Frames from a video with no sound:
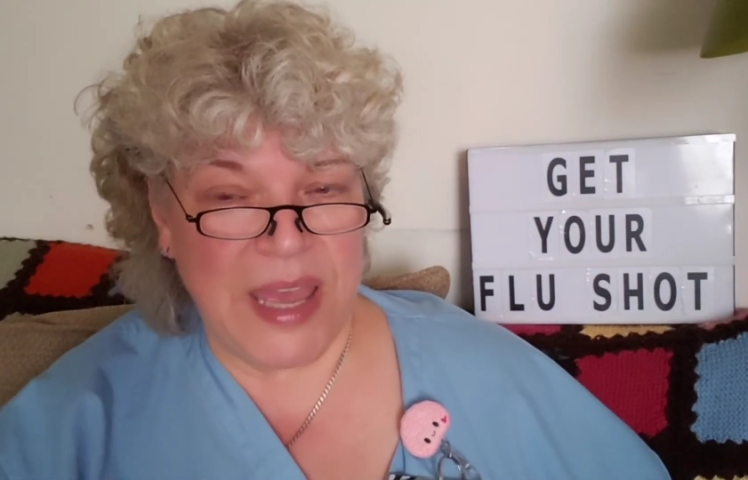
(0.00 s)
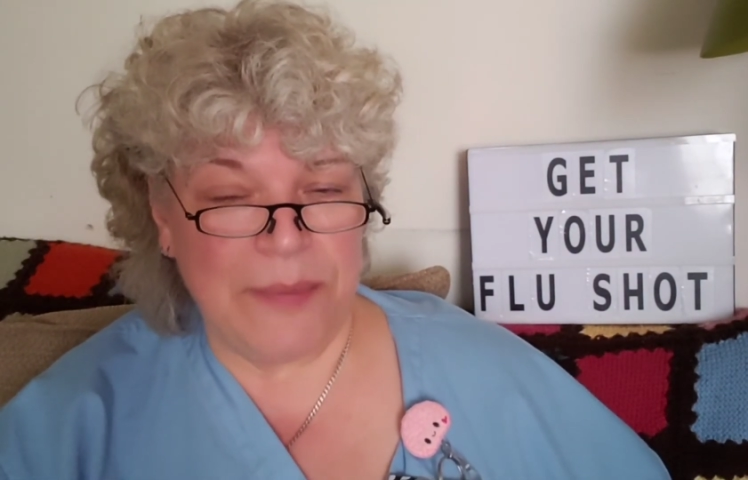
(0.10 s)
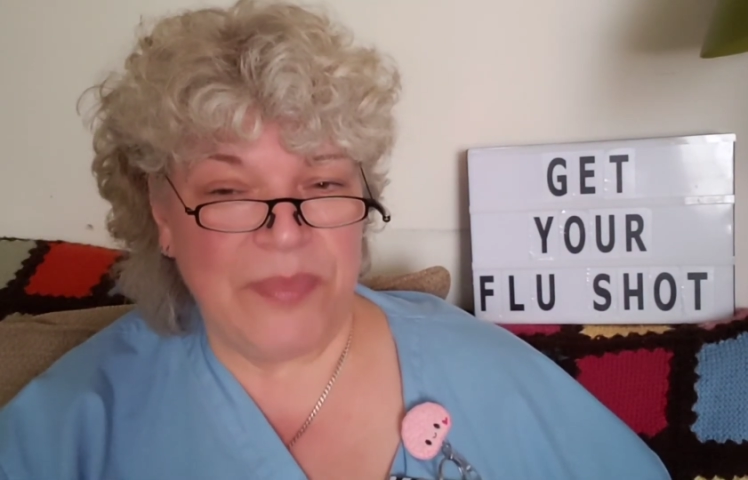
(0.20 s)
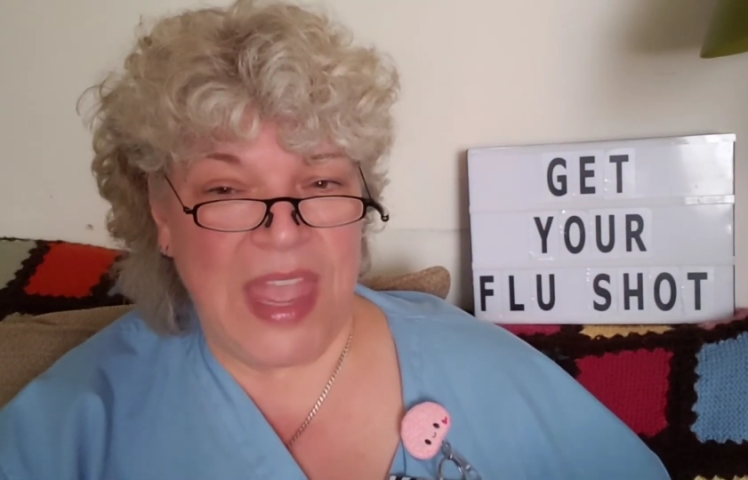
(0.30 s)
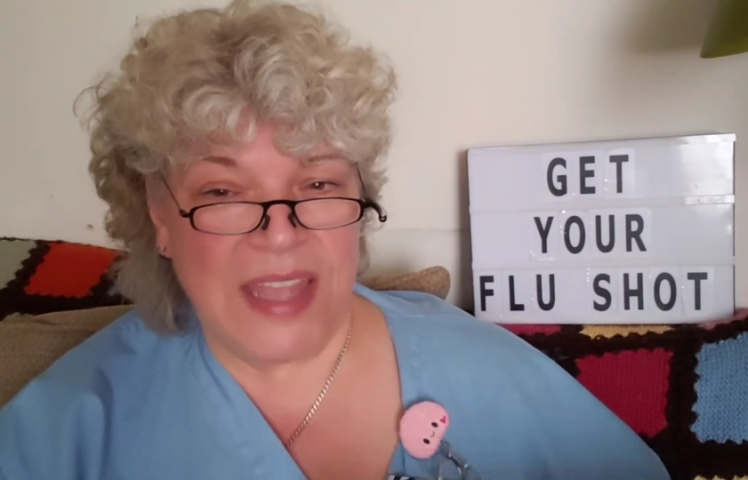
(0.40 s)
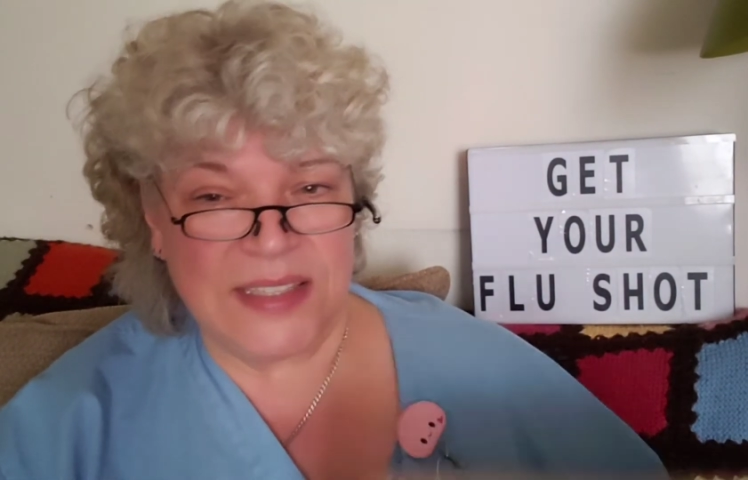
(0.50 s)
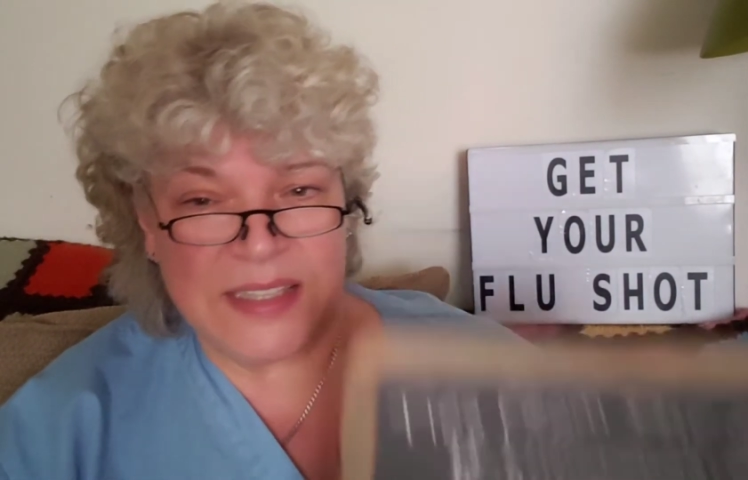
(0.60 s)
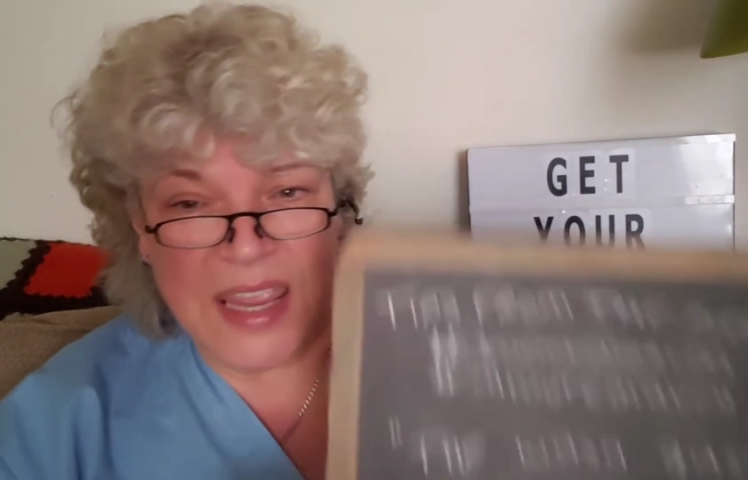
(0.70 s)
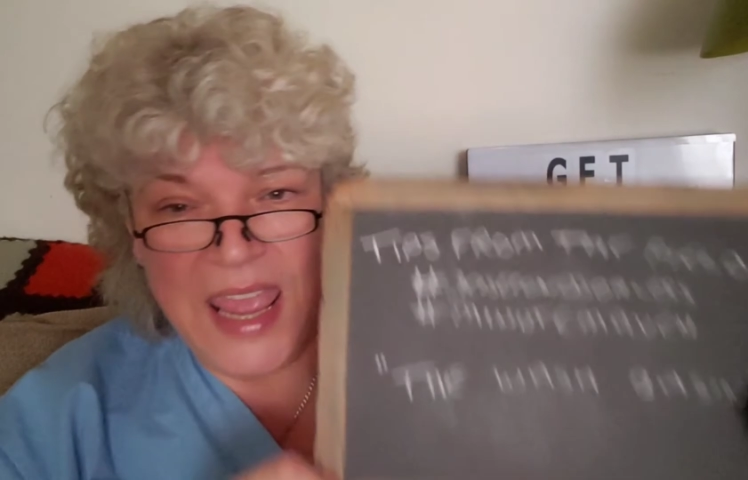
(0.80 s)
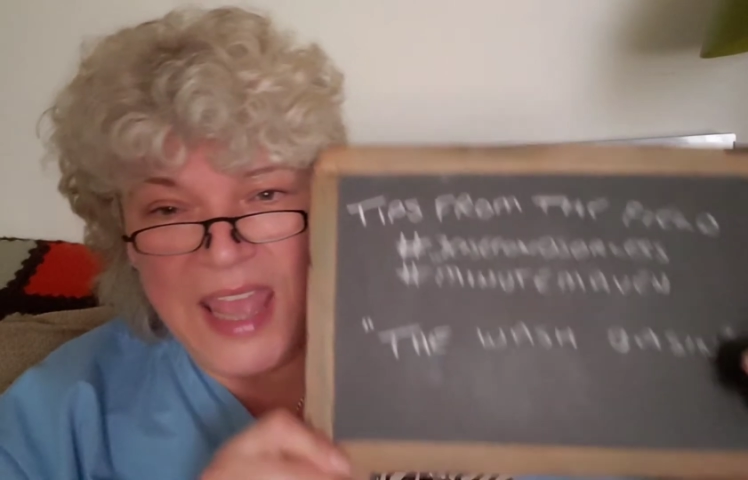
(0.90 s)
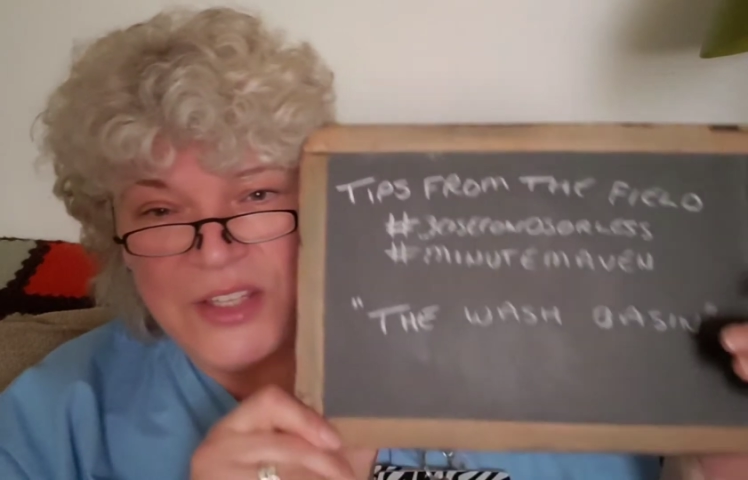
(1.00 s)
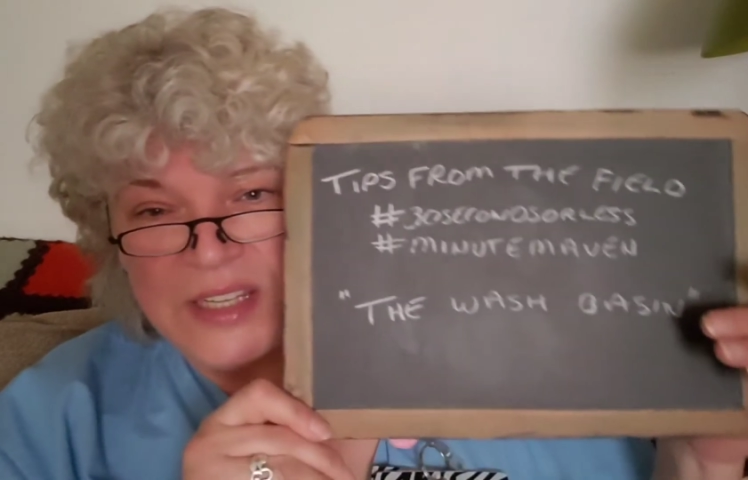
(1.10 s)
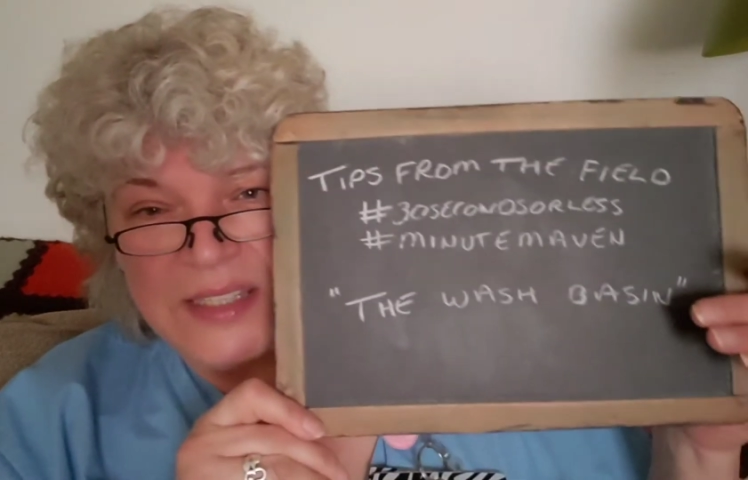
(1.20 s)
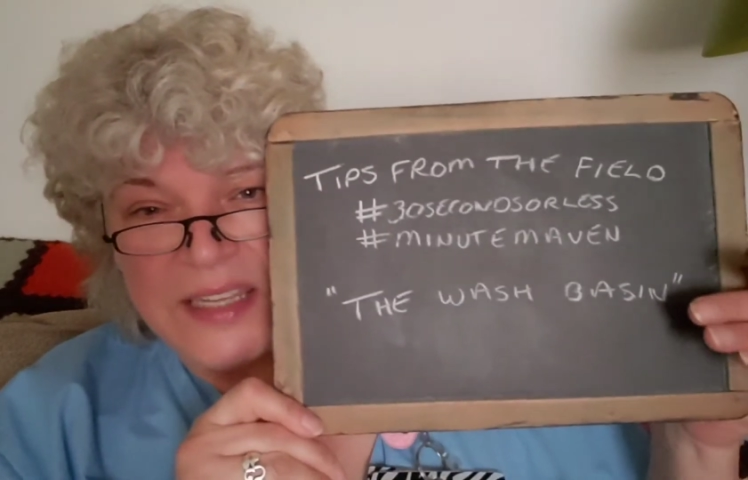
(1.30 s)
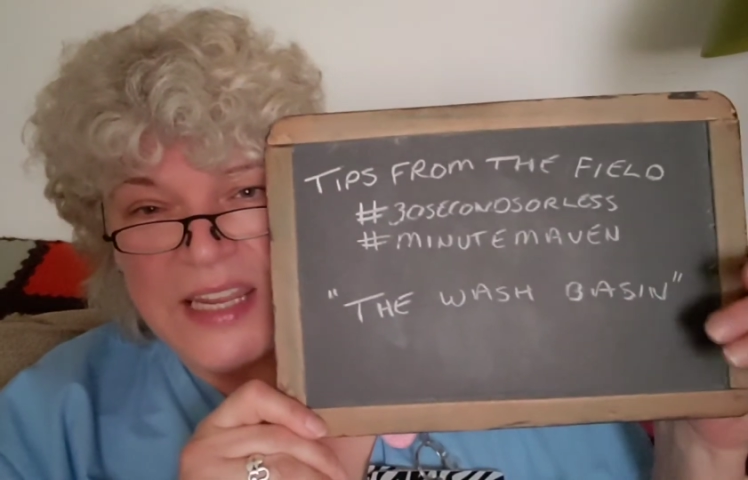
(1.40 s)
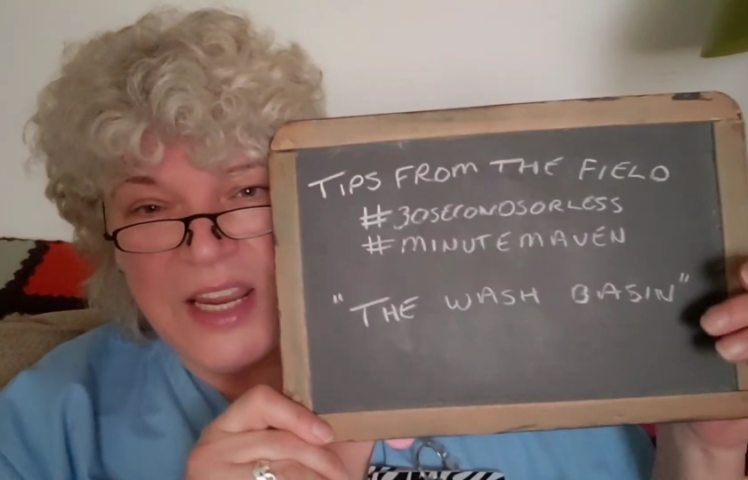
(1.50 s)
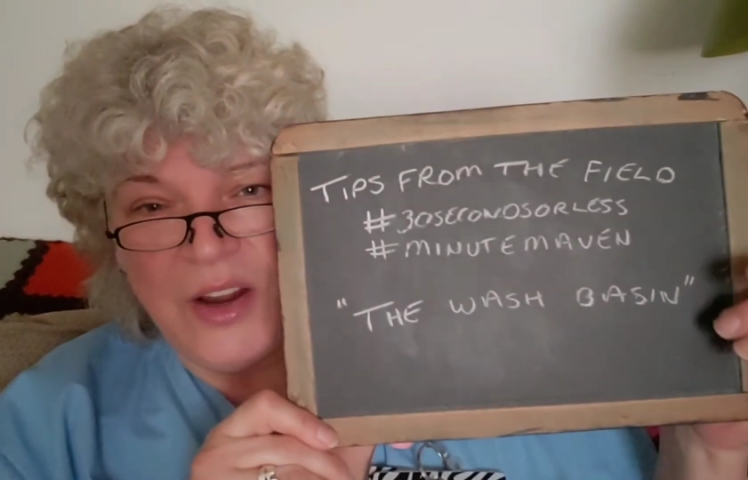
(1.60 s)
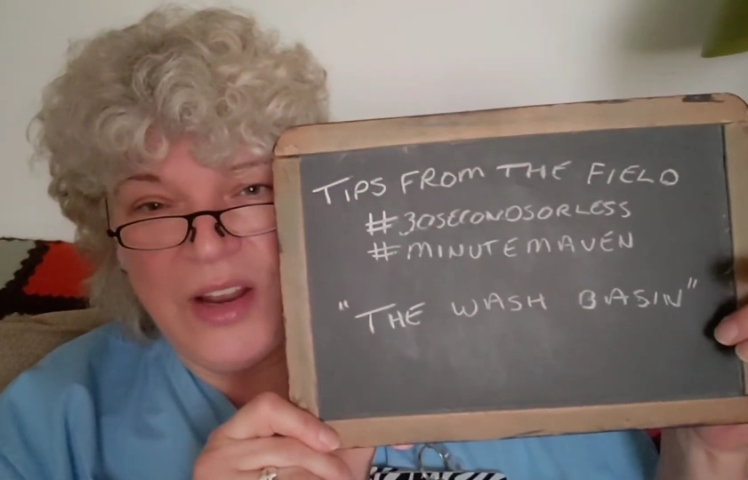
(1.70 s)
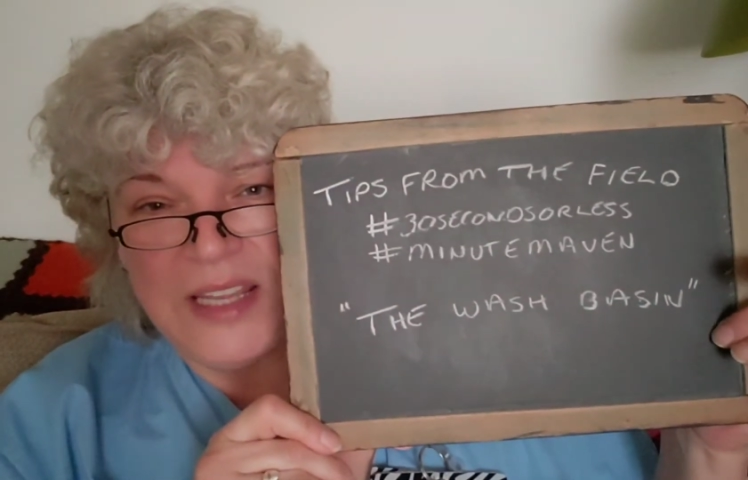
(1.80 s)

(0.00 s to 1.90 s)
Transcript: But as you can see here,